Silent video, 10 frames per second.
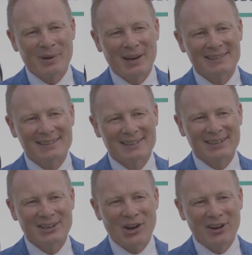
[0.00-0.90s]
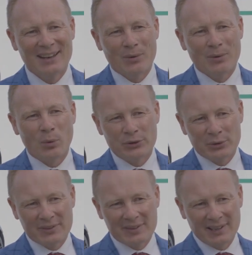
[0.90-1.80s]
But uh, you know what
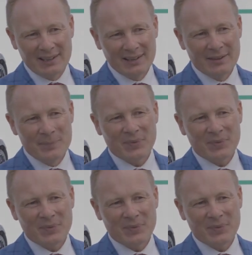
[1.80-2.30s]
you see